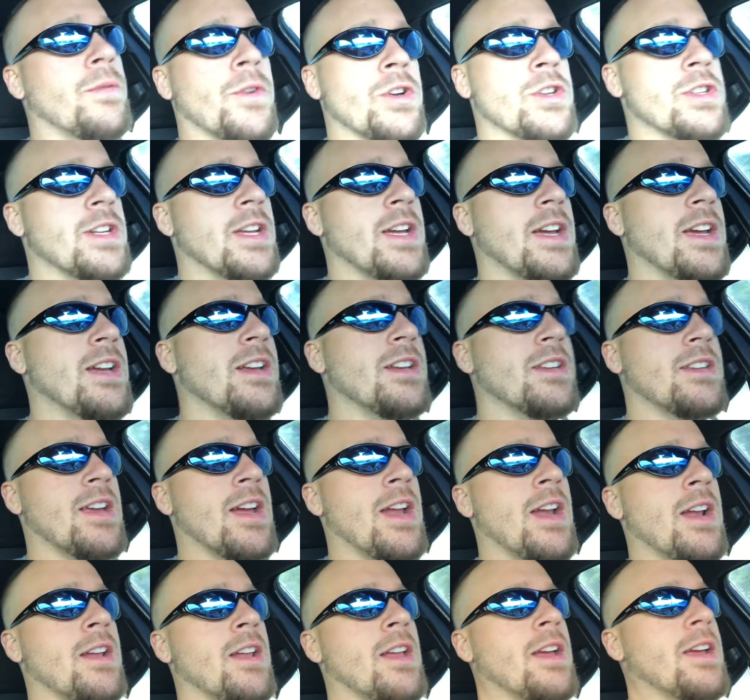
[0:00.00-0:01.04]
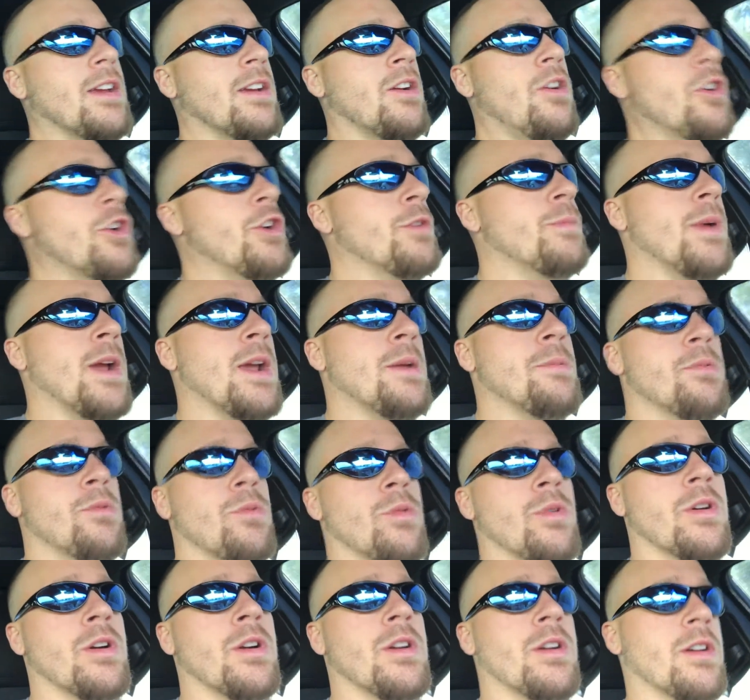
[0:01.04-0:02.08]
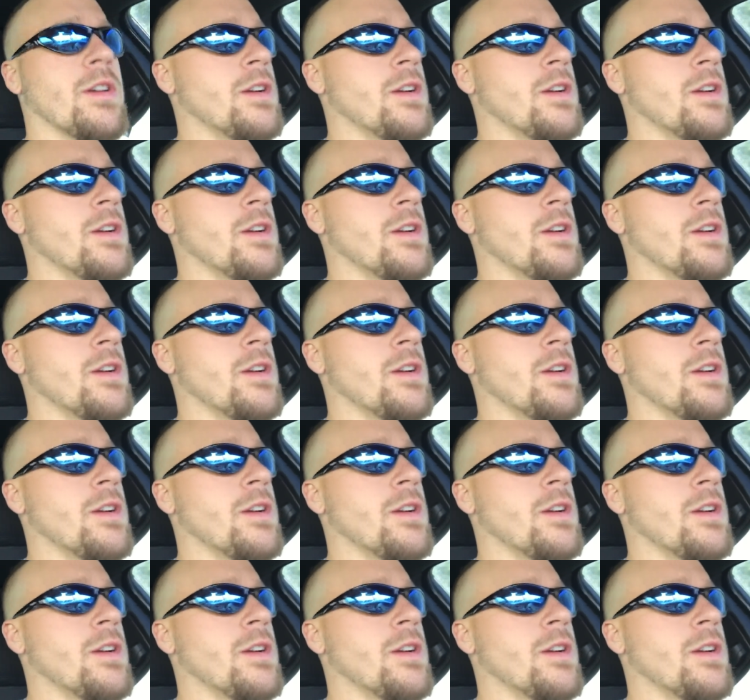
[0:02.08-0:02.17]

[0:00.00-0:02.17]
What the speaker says: first day is kind of like all your paperwork.